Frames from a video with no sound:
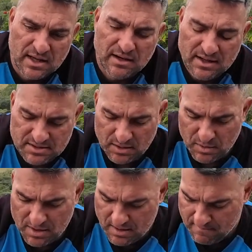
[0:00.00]
that. Let's deal
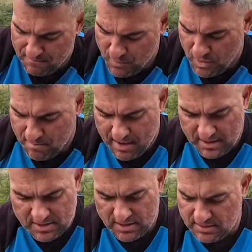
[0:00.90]
with the
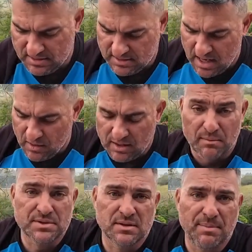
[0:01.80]
bait. So this is how it
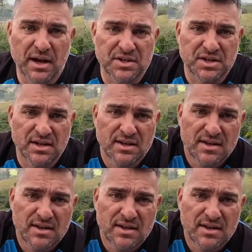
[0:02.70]
comes in the packaging.